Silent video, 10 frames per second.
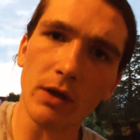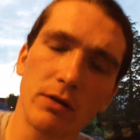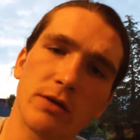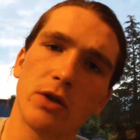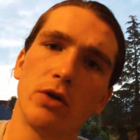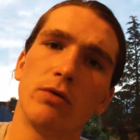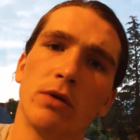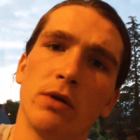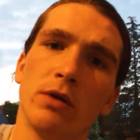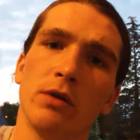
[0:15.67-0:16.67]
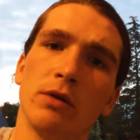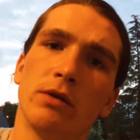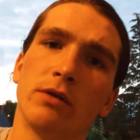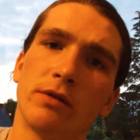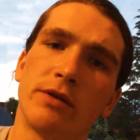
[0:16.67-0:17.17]
So,
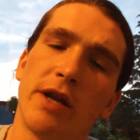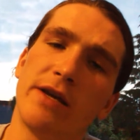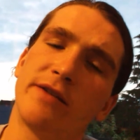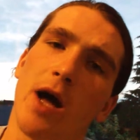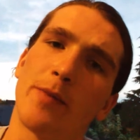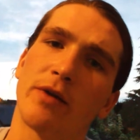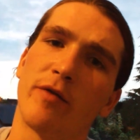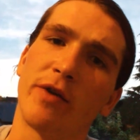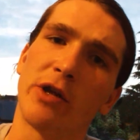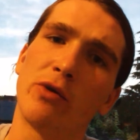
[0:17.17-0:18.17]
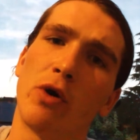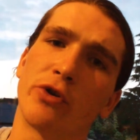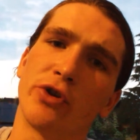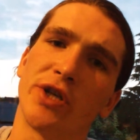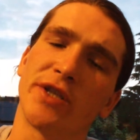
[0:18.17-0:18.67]
today's topic of the video, or
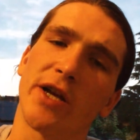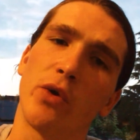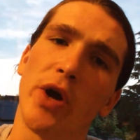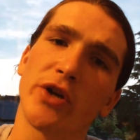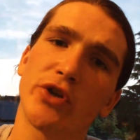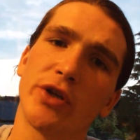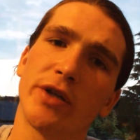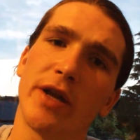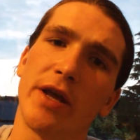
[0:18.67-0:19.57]
should I say question,